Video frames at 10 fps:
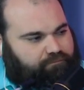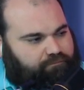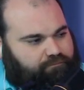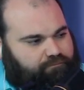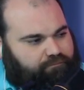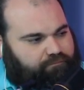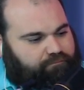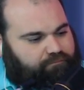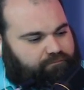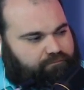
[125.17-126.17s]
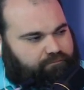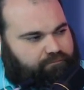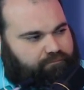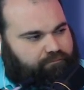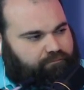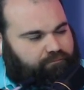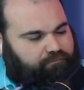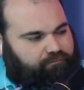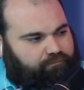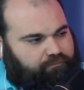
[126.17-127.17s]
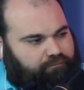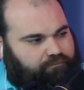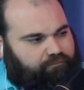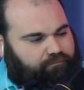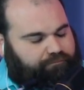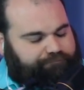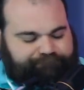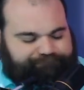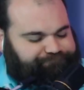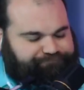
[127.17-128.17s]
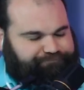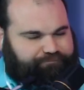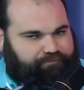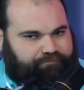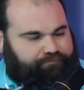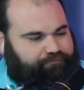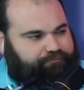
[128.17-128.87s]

The person shown says nothing.